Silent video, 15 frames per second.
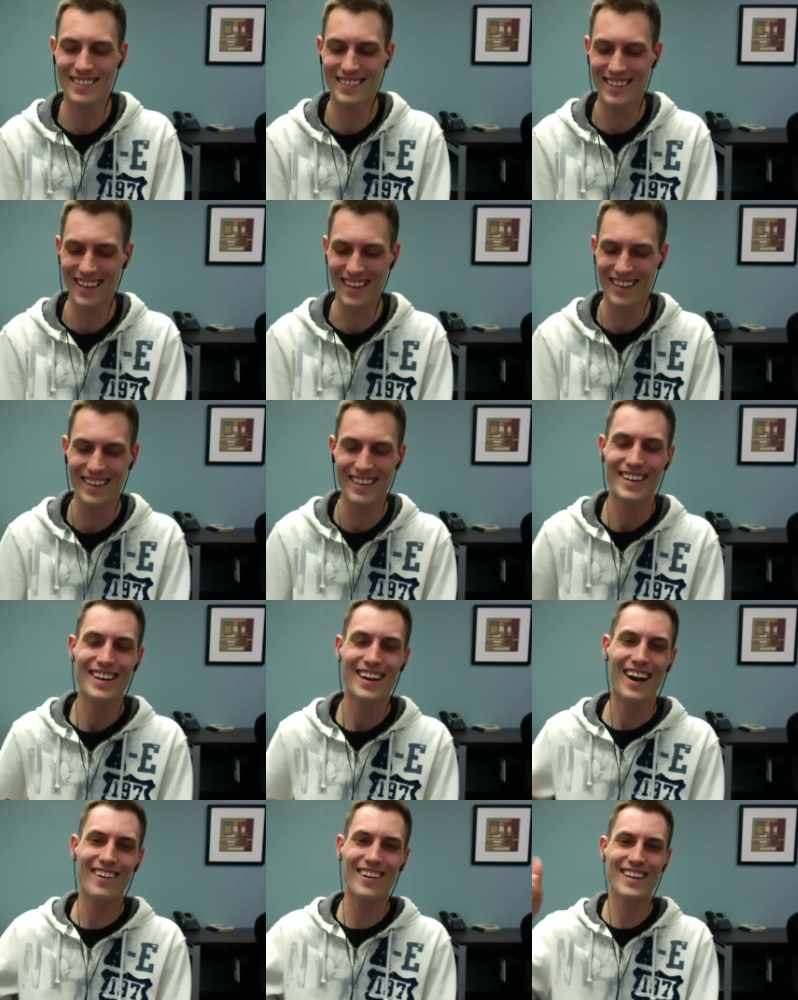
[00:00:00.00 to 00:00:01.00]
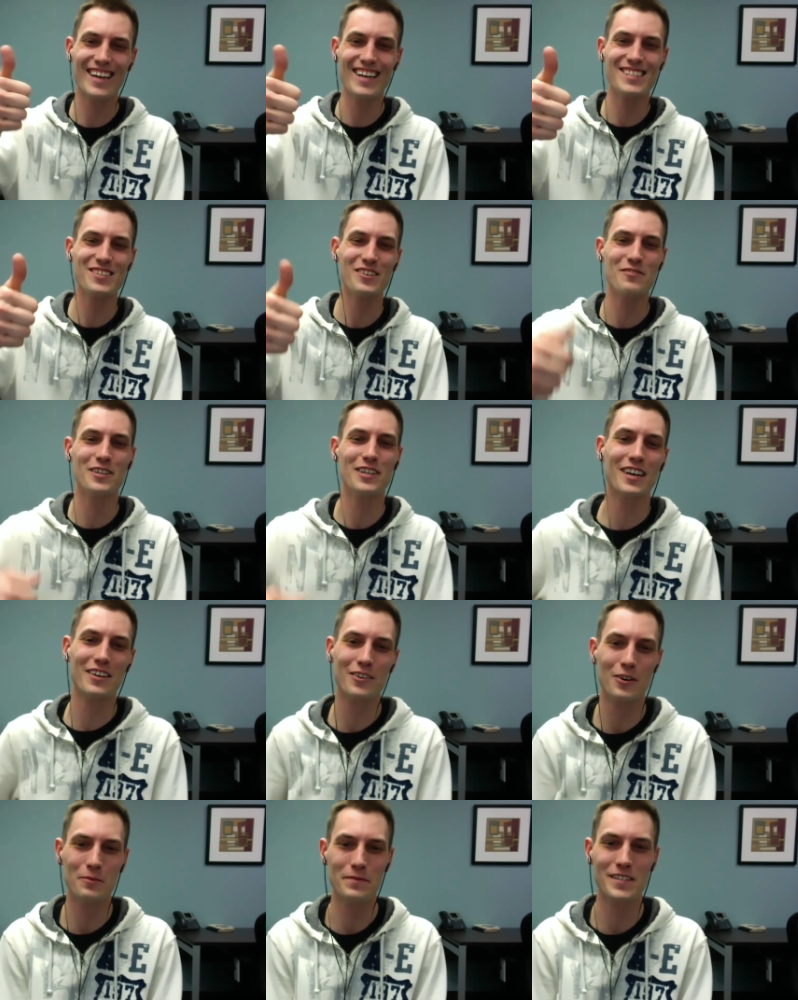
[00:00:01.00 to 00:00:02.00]
Okay. All right, guys, over and out.
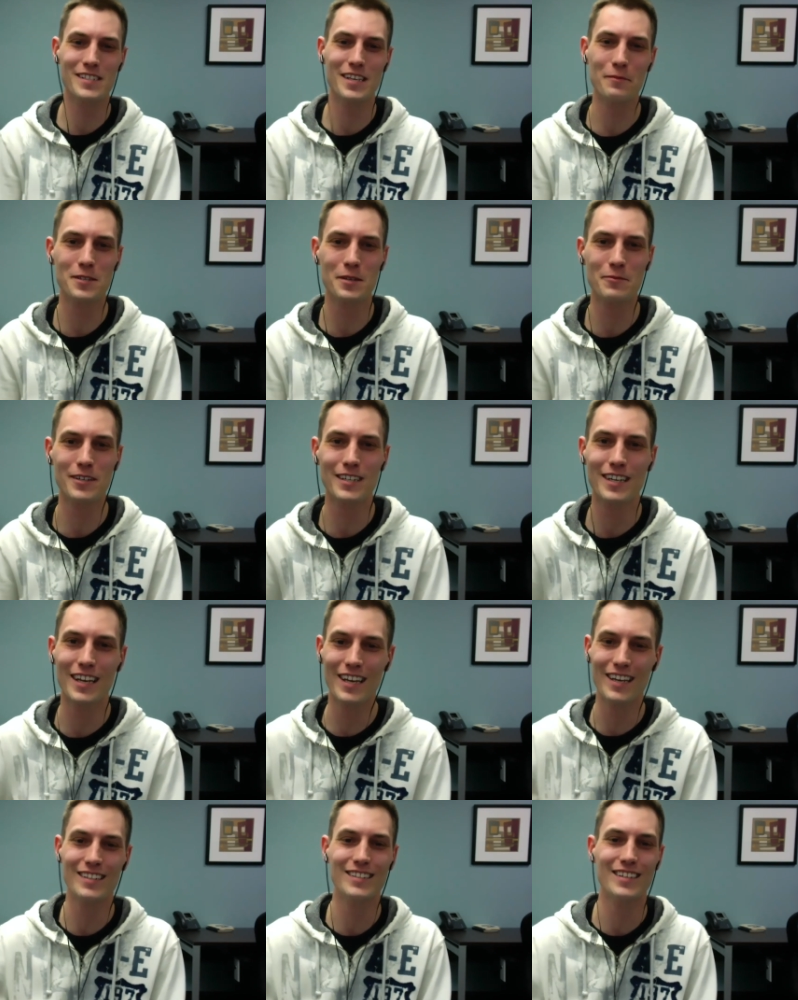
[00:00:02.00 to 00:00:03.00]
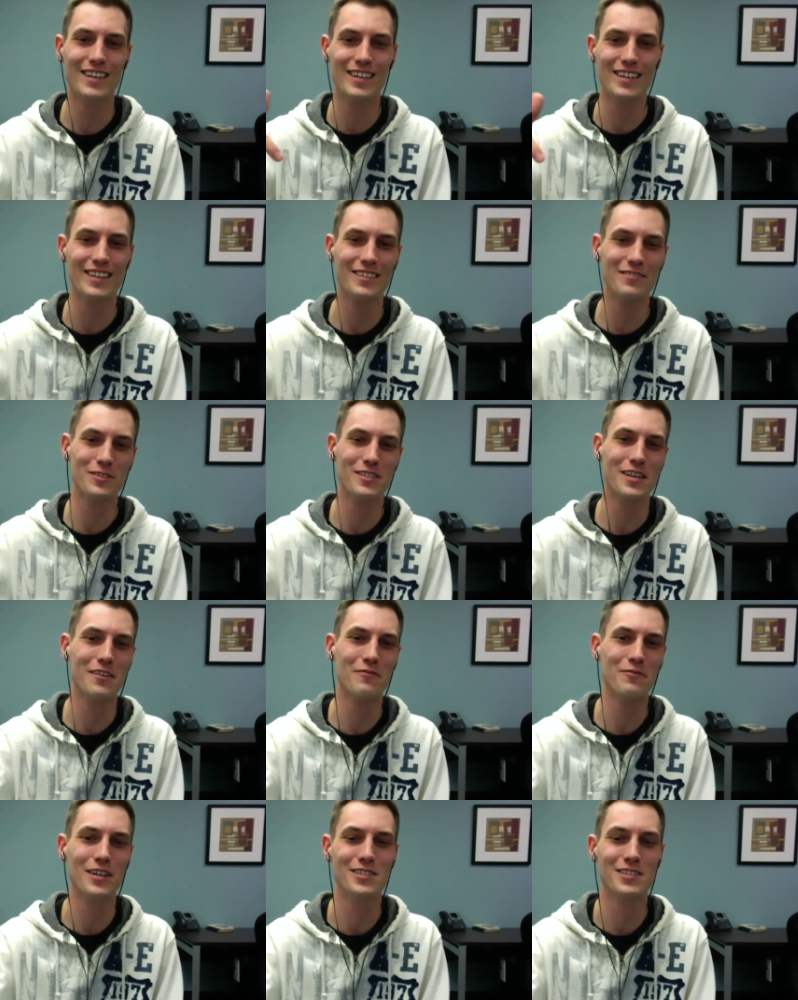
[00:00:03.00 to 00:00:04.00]
Hope this helped someone, and get
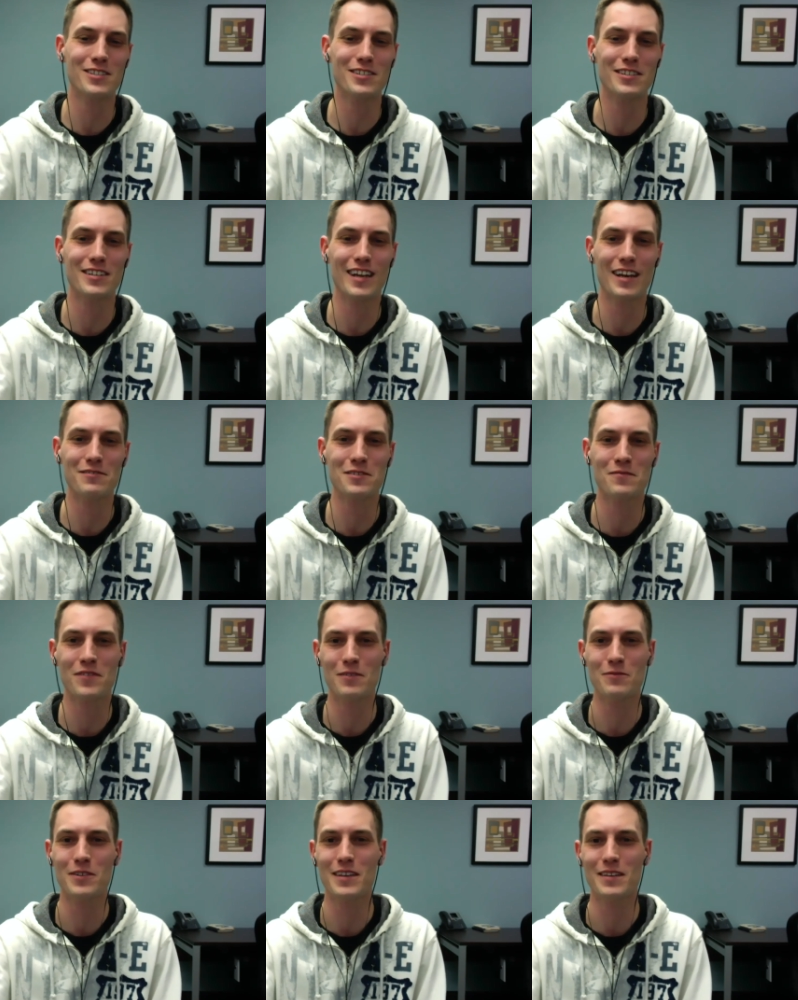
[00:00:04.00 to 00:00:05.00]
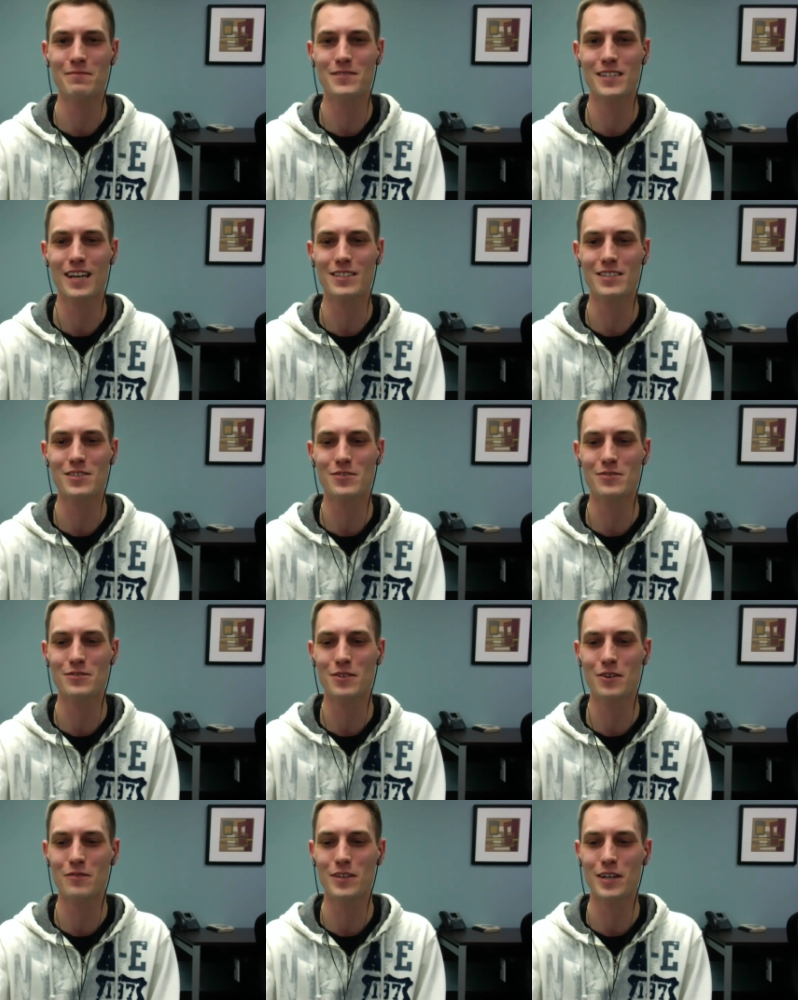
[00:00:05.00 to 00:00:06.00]
yourself registered and have some fun with it. Talk to you
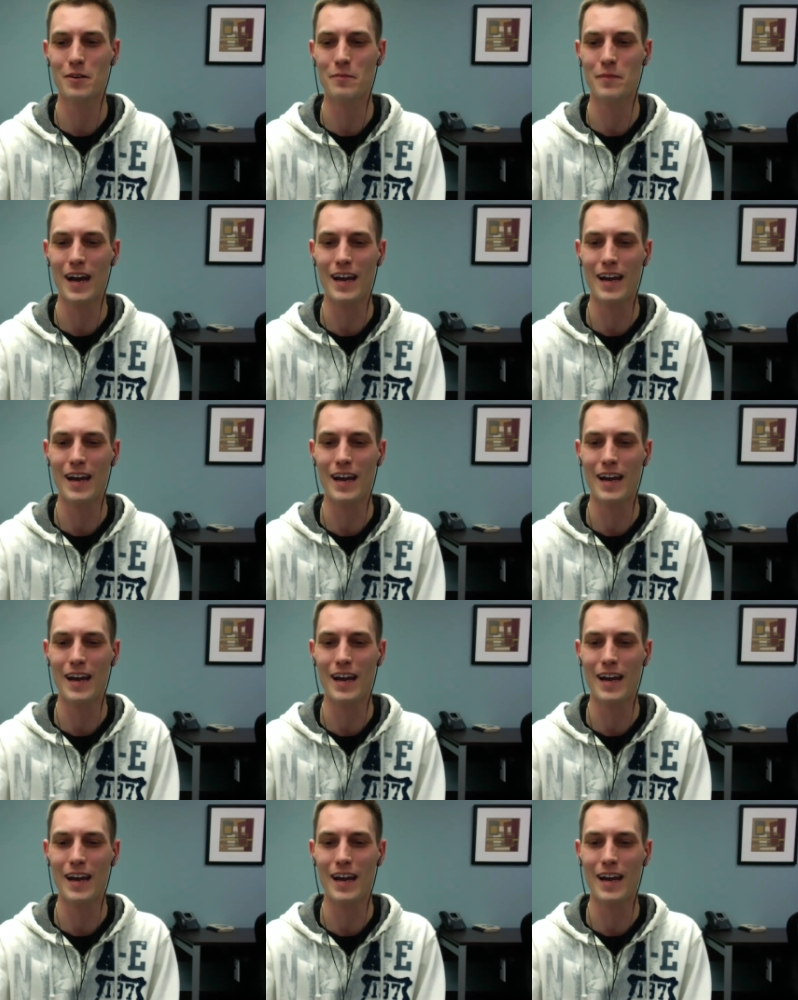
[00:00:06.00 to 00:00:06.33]
soon. Over and out.